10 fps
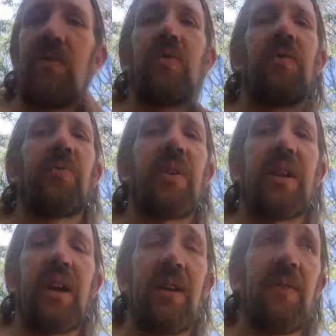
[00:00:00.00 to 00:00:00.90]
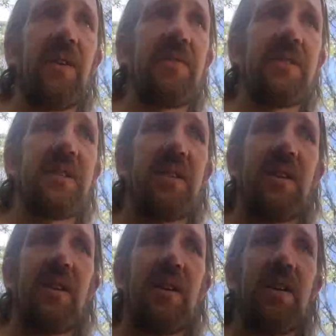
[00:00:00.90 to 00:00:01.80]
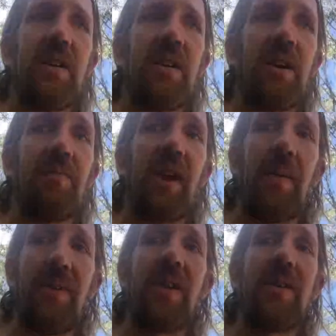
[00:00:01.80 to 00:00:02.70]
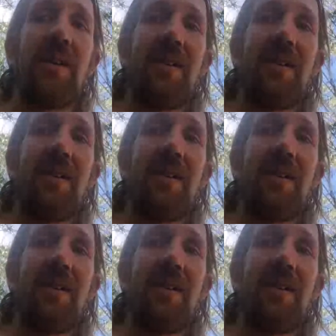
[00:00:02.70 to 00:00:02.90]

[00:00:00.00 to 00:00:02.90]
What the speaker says: or 3.5 hours, I'll be happy.